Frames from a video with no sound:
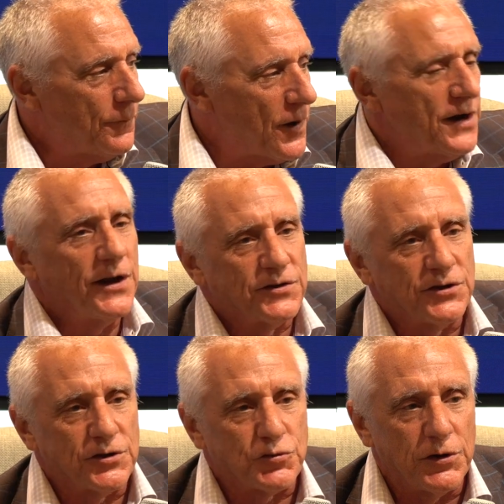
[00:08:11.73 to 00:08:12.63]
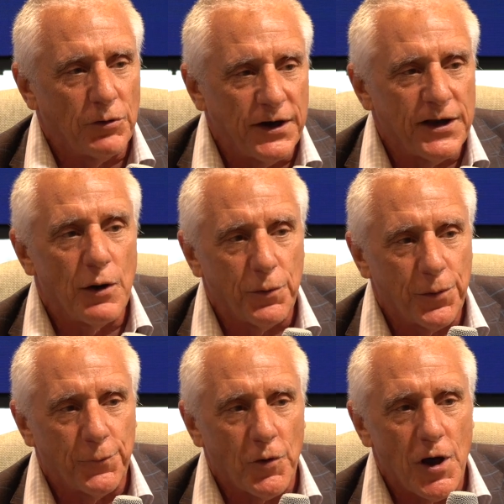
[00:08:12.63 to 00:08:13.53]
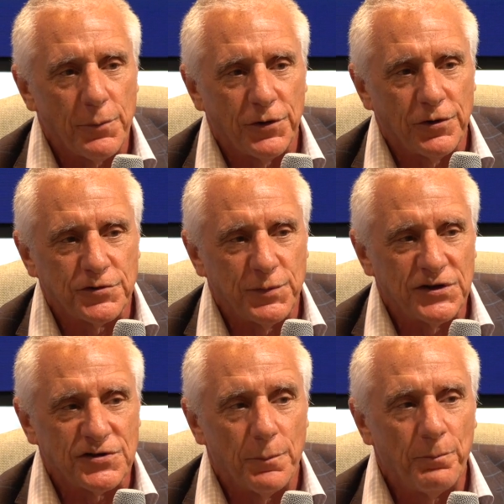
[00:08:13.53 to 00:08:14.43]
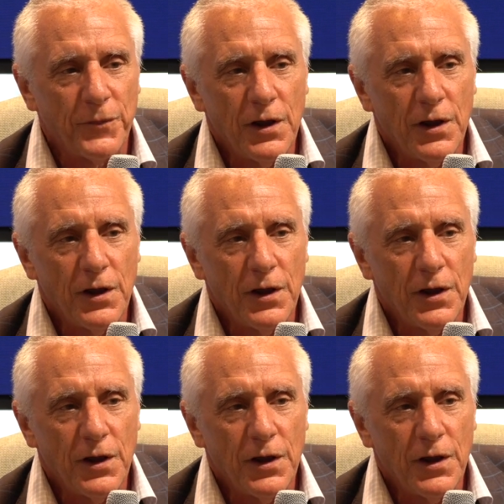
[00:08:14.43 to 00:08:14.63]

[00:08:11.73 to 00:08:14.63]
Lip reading: finance industry right now with the fraud, but there's been some,